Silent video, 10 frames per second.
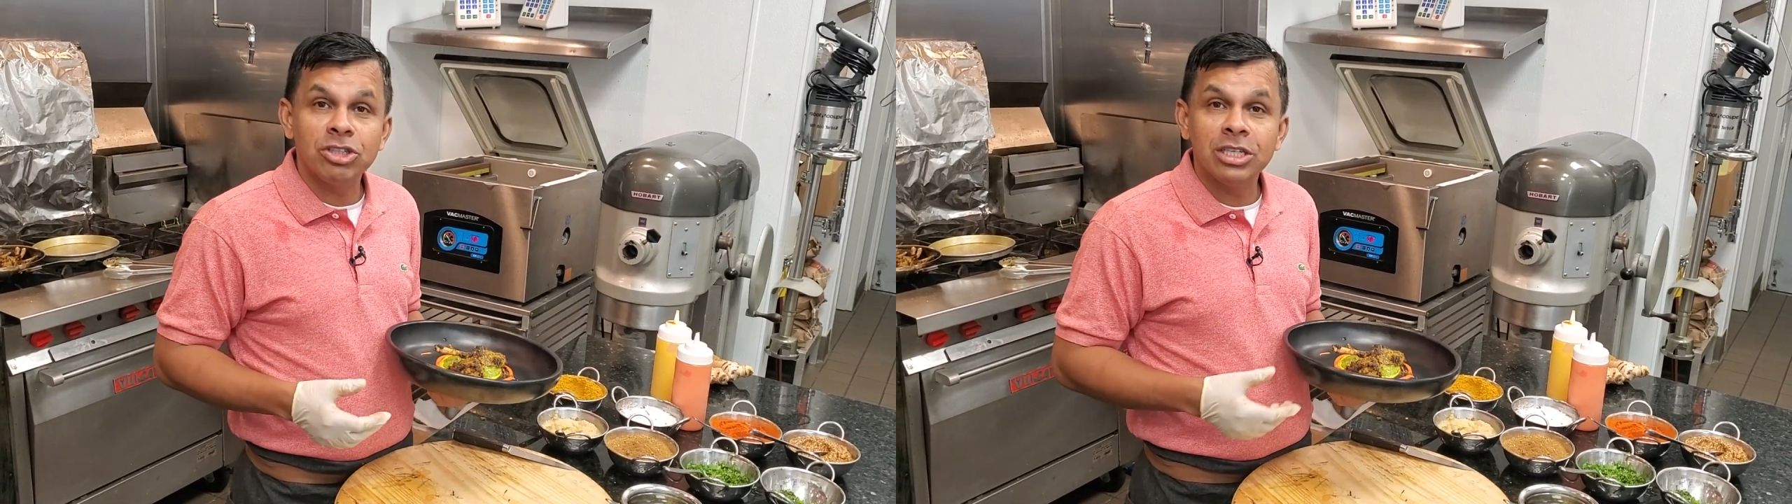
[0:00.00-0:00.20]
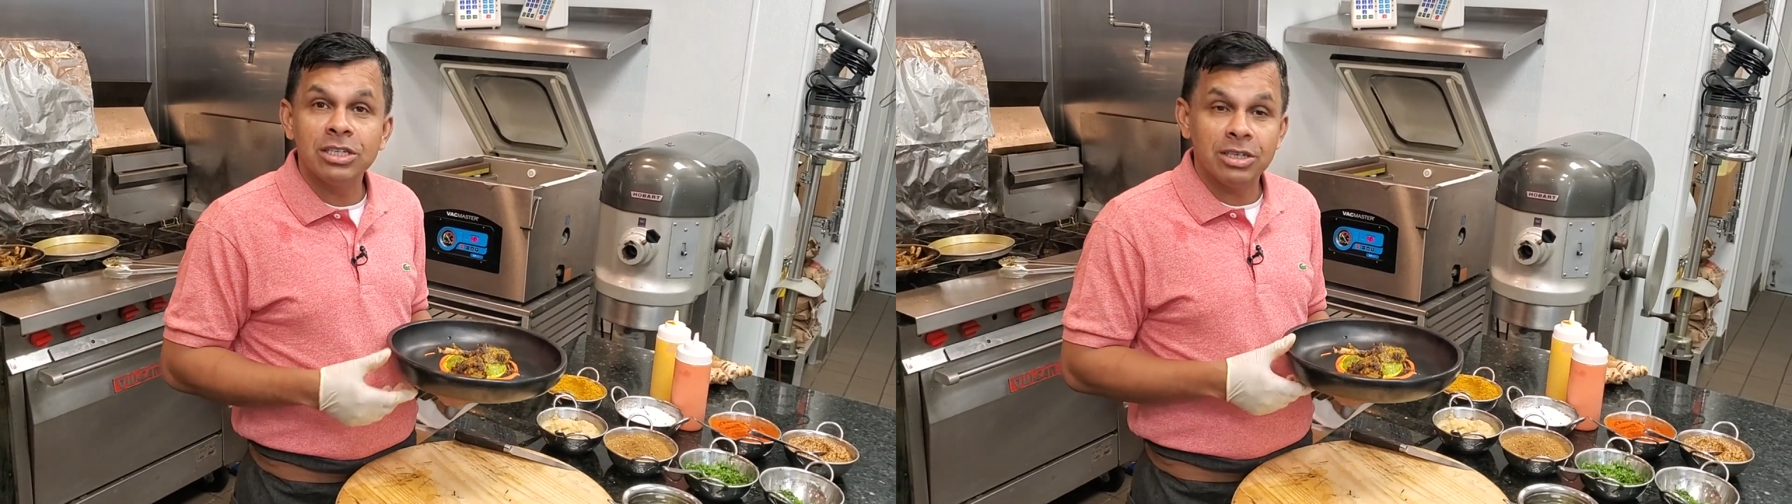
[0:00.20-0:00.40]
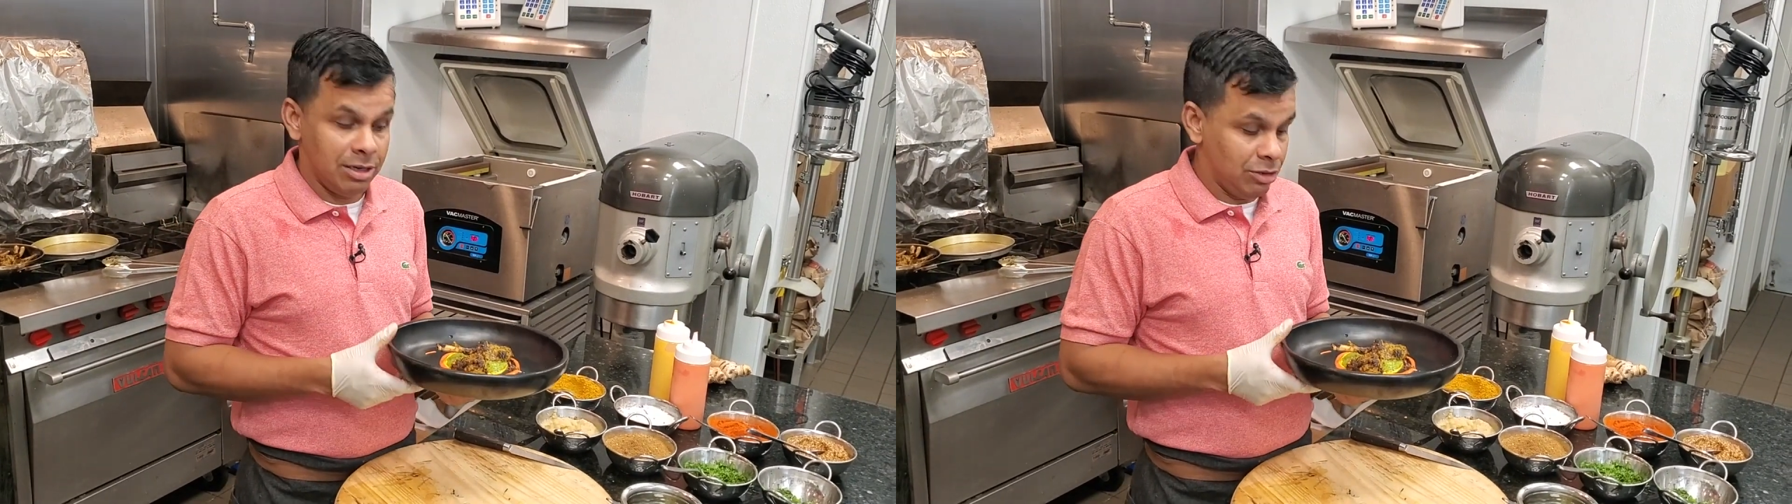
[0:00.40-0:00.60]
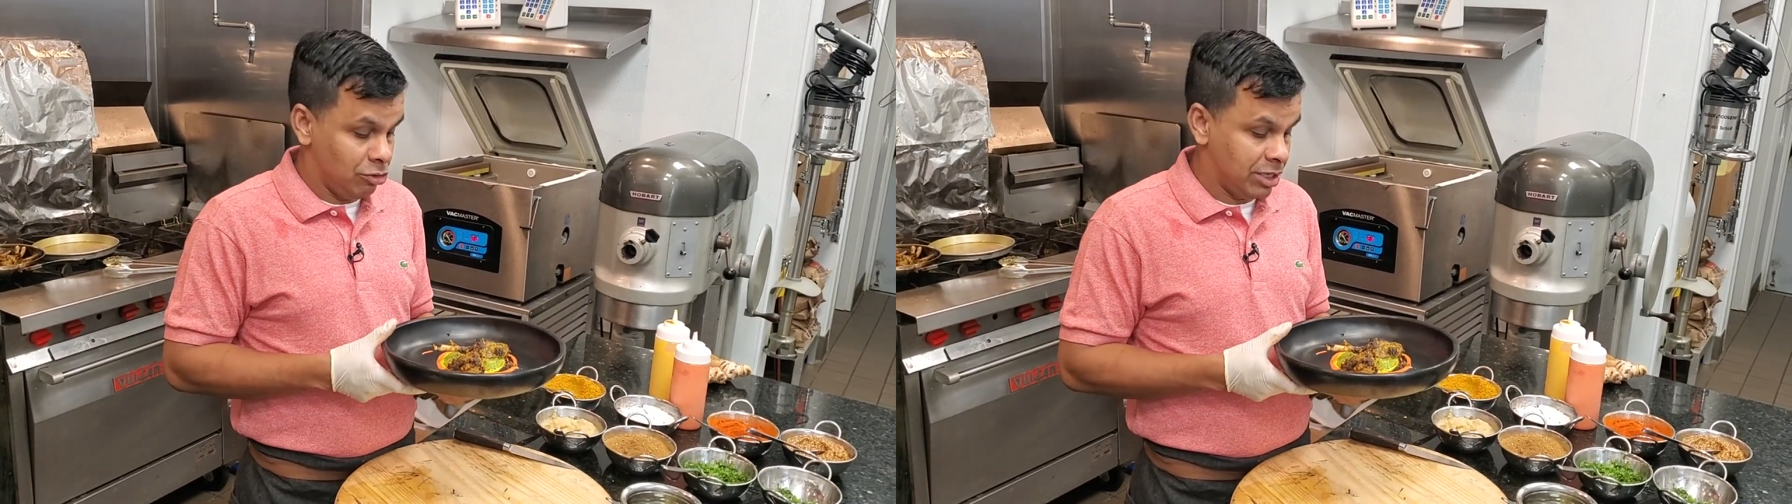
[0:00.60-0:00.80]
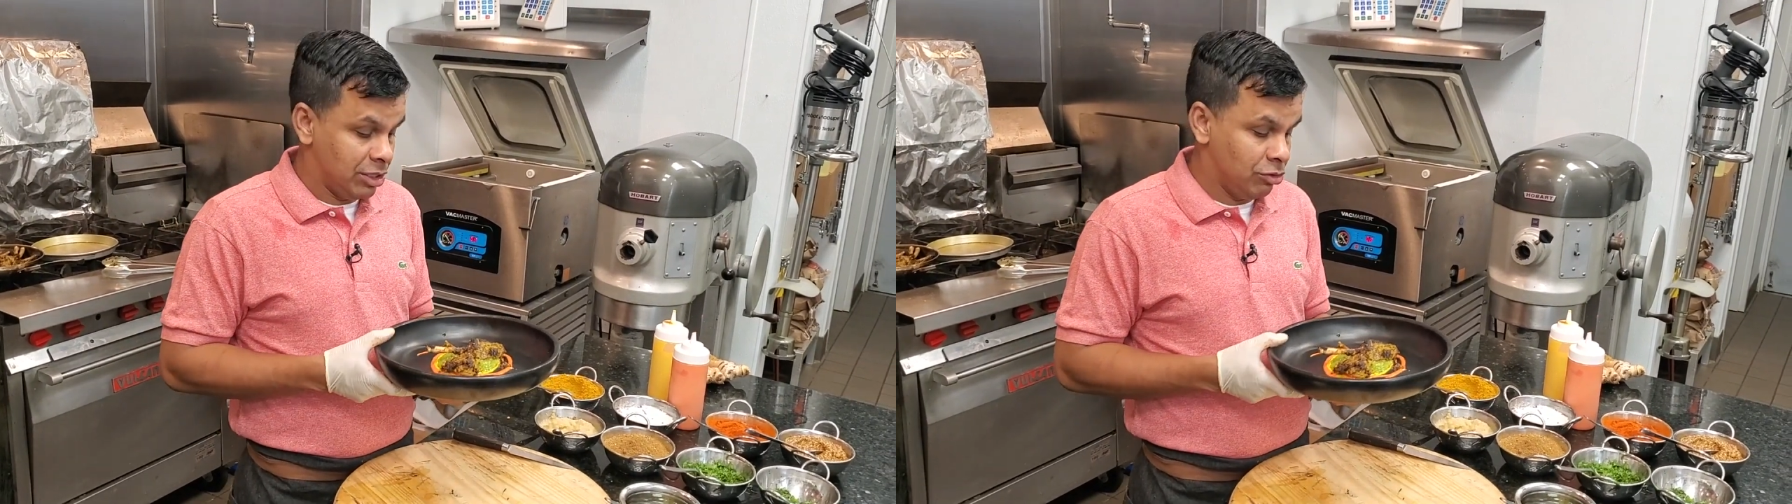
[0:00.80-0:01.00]
thing you
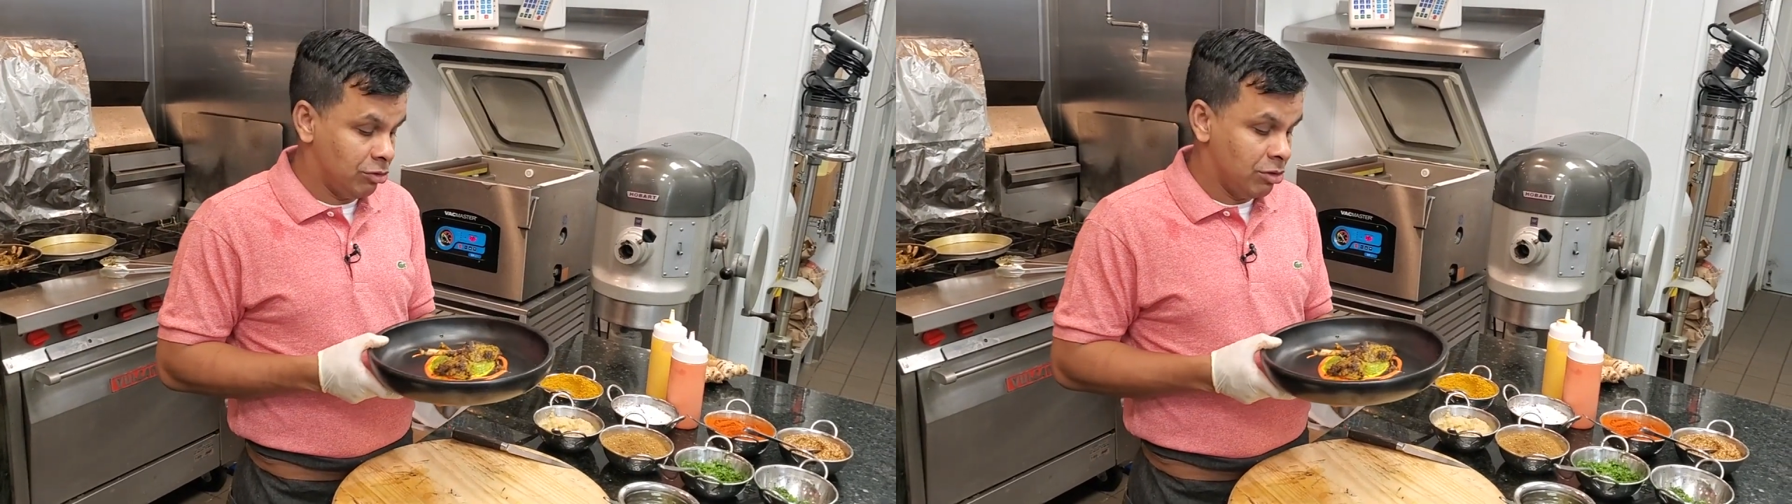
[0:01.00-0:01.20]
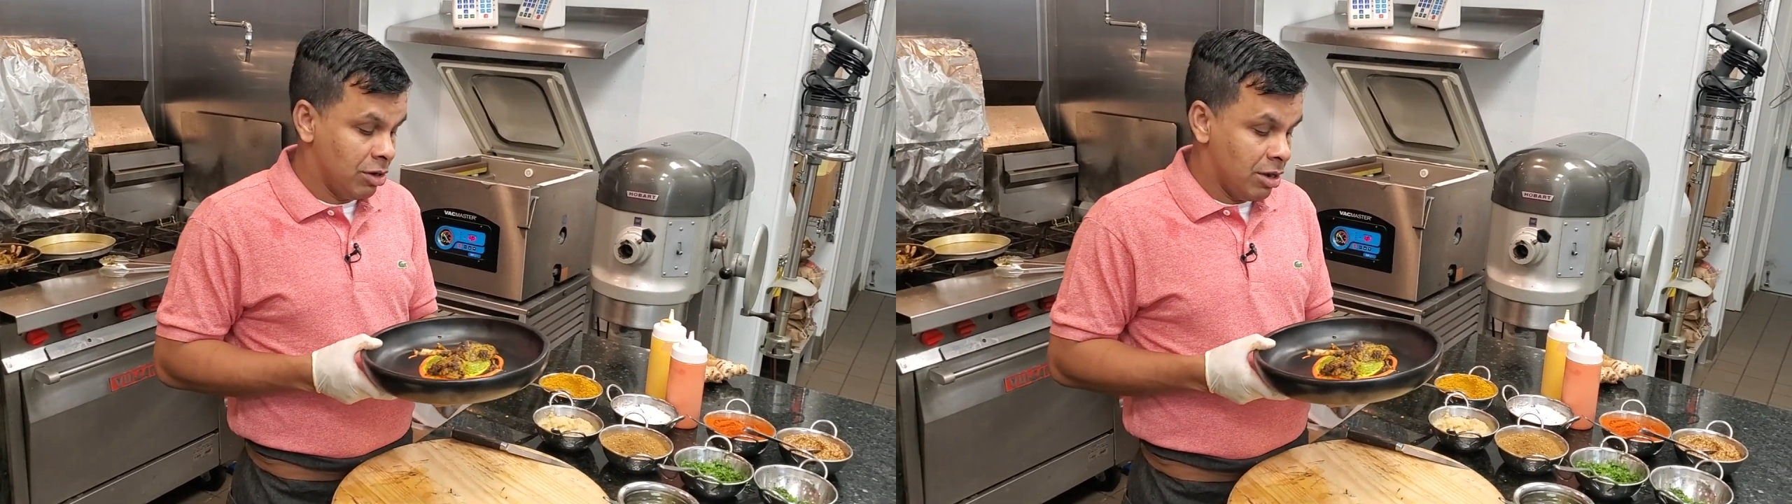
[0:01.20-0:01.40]
can do,